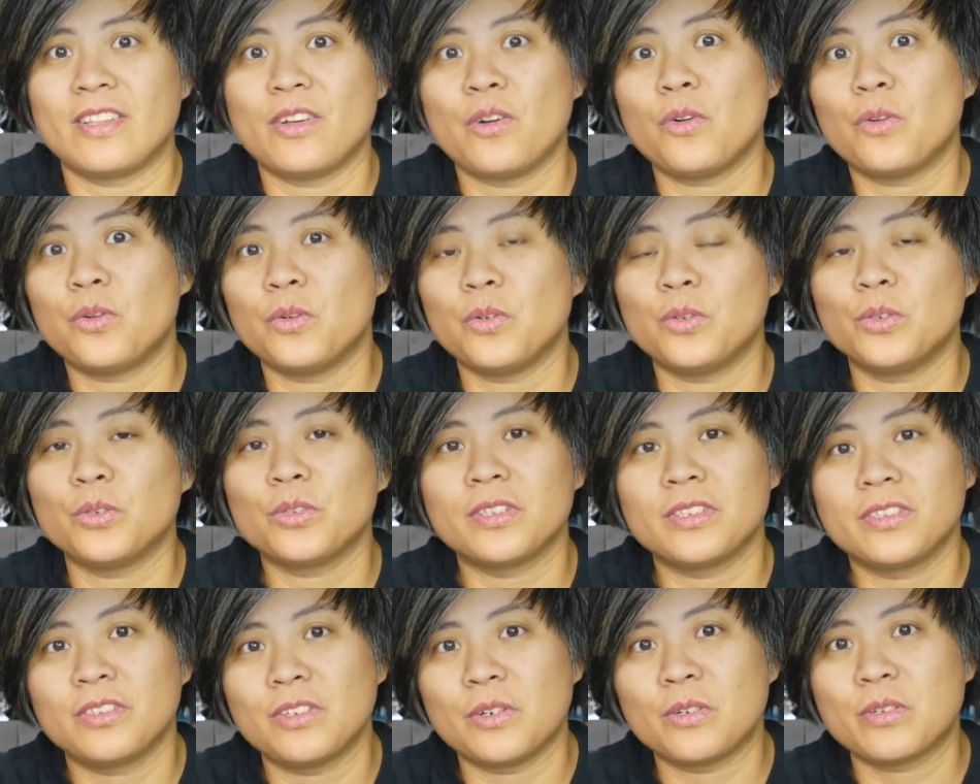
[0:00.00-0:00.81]
the
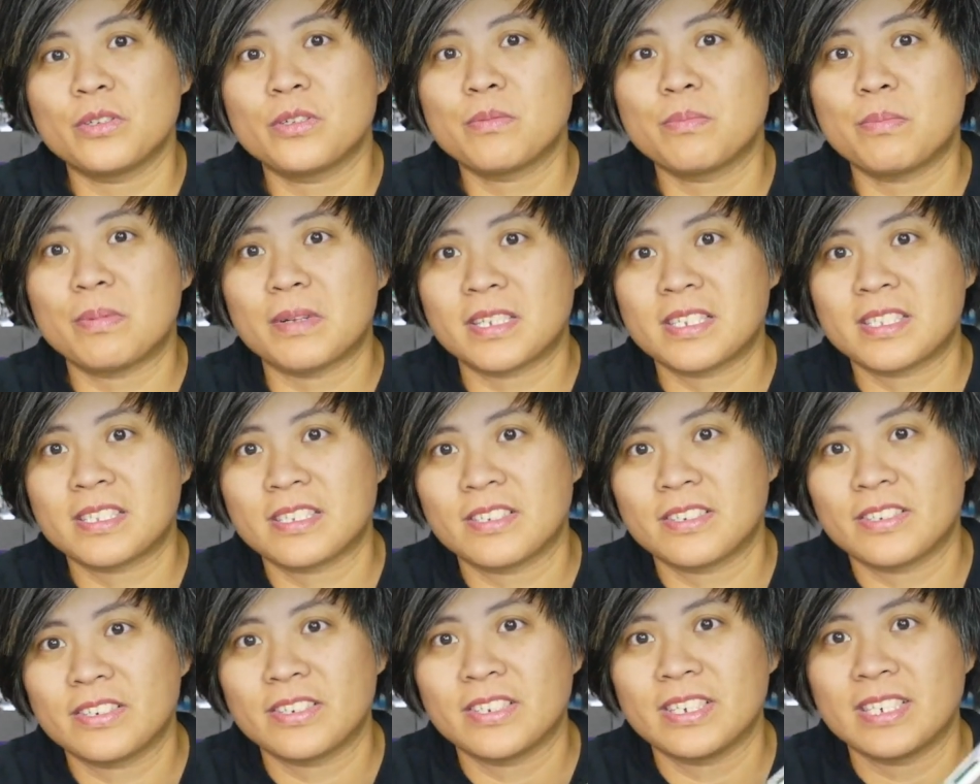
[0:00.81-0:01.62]
old
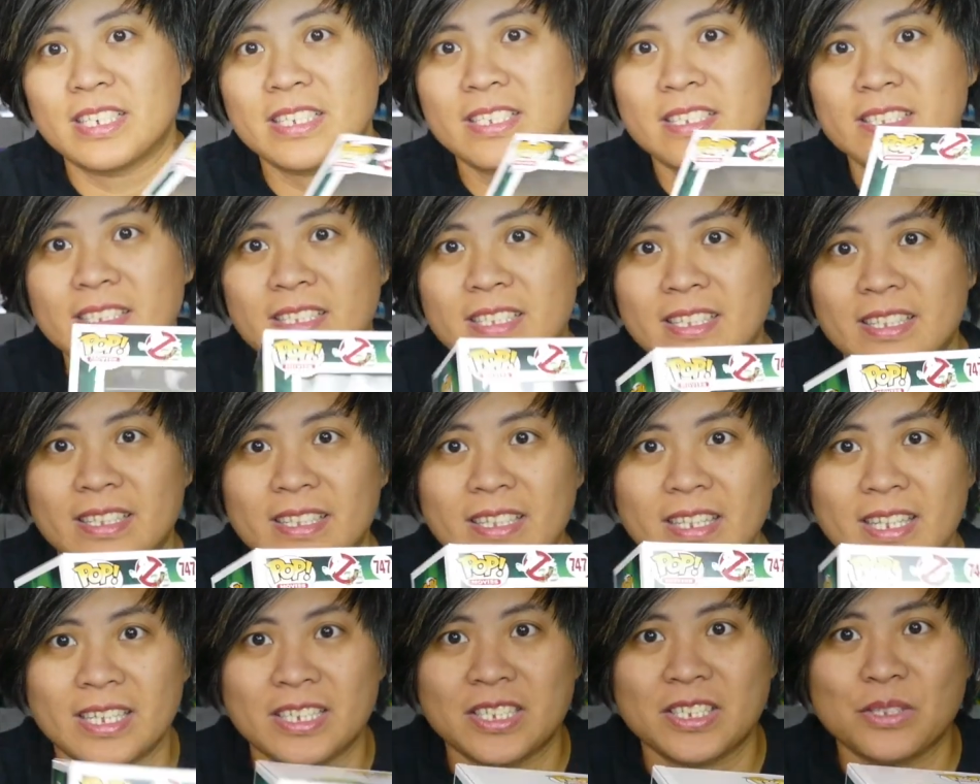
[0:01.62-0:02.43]
Ghostbuster, is
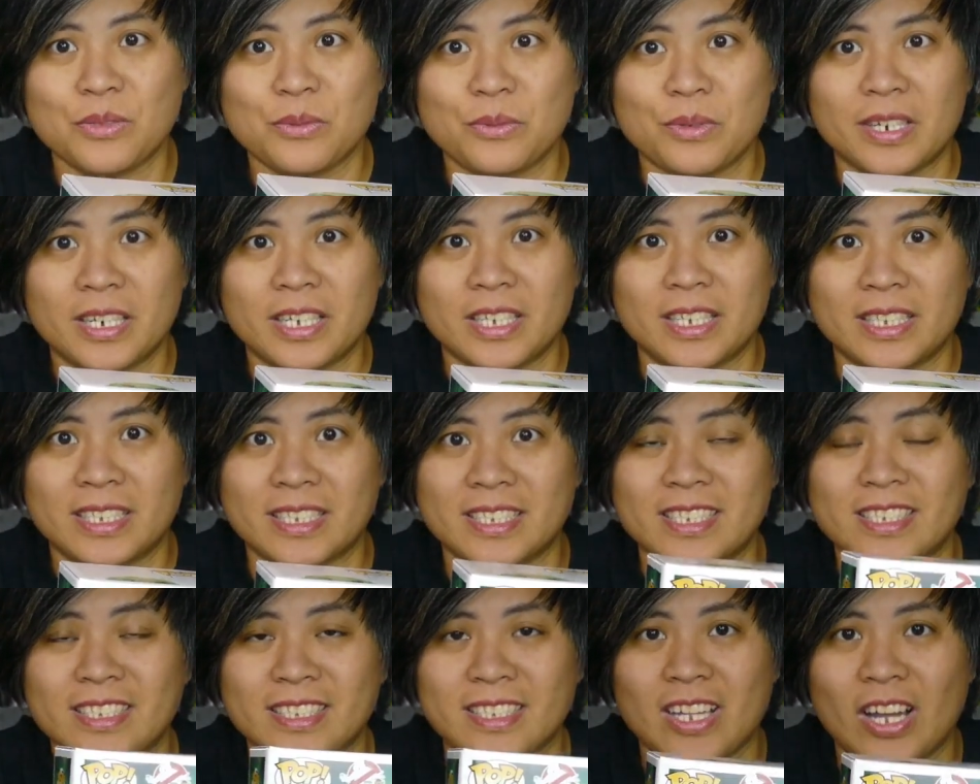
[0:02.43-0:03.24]
this one,
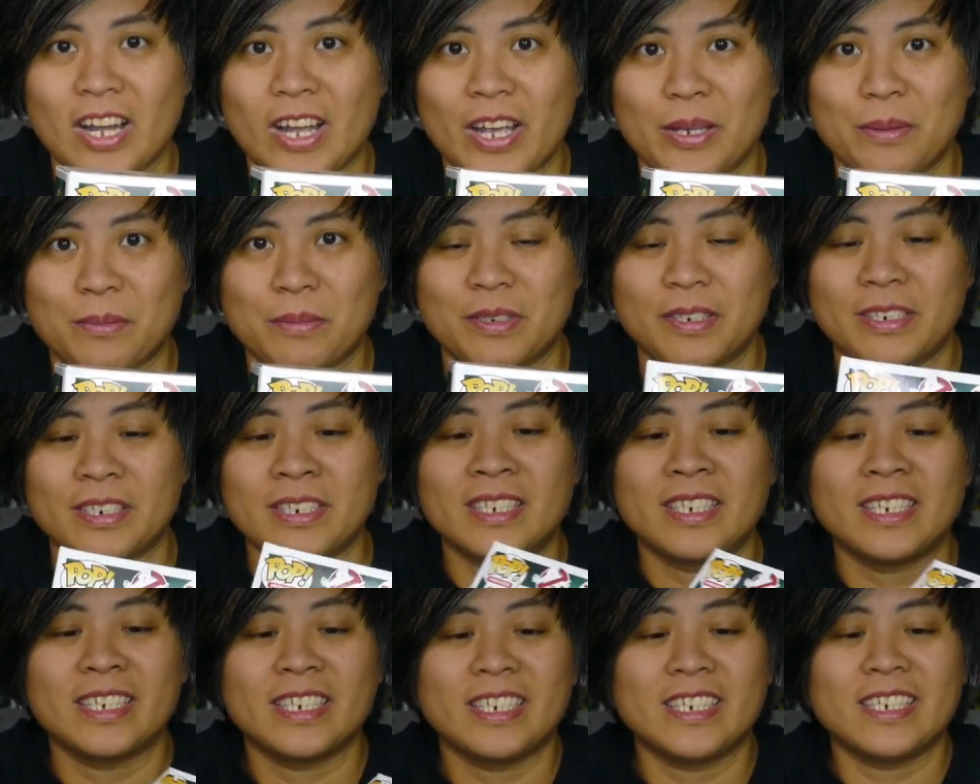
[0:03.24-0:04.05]
Slimer.
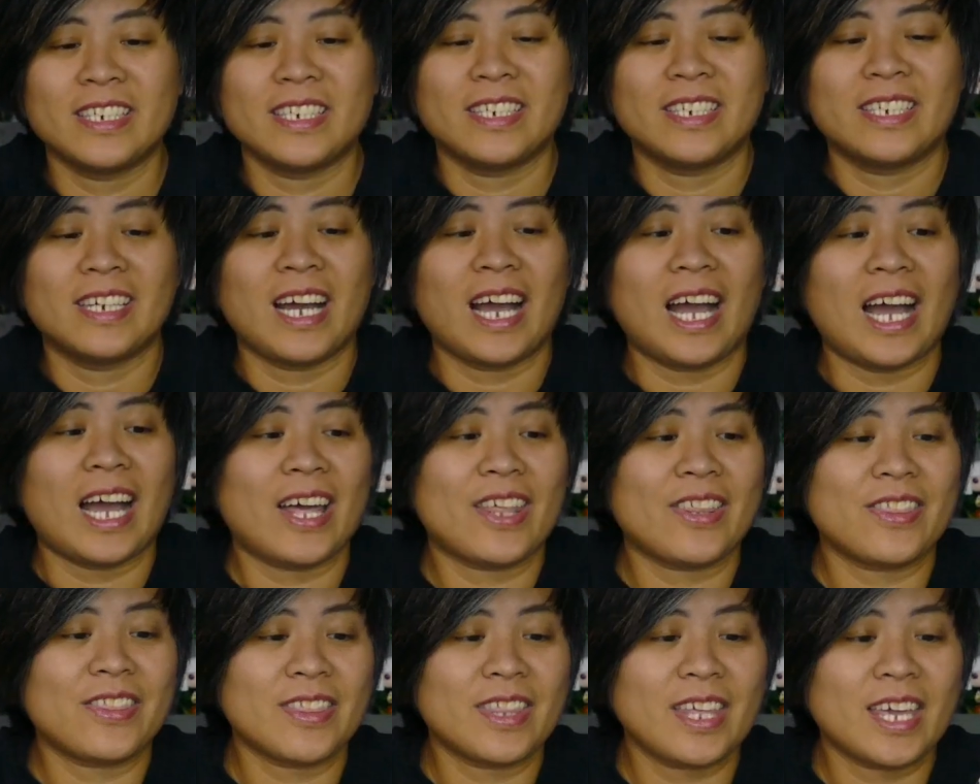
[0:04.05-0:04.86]

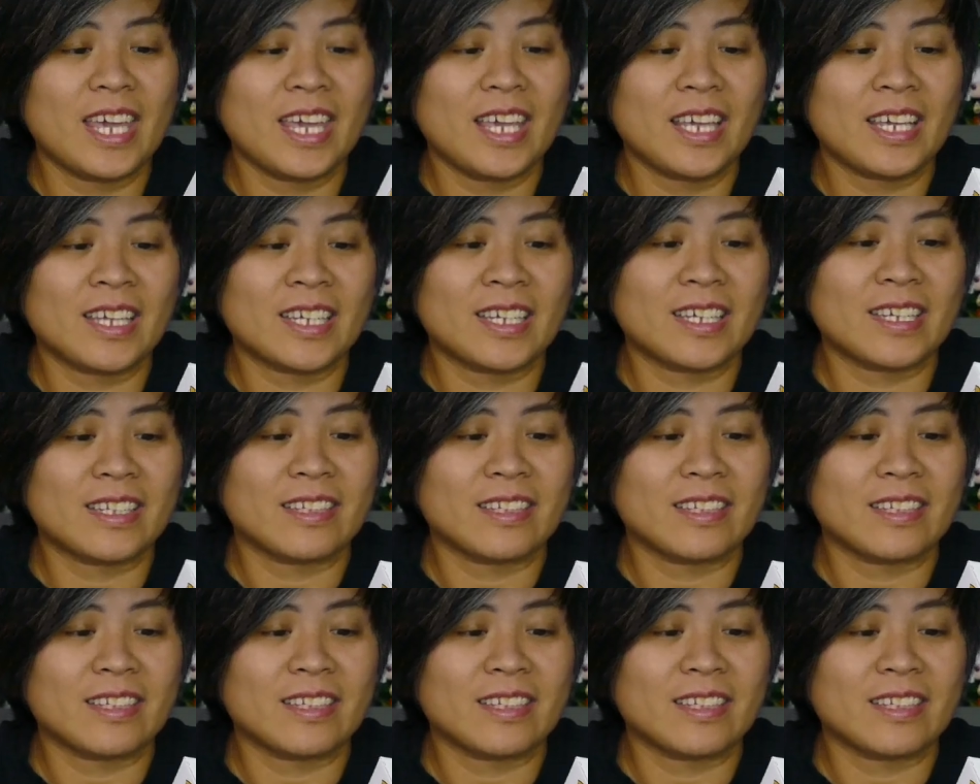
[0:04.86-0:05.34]
I think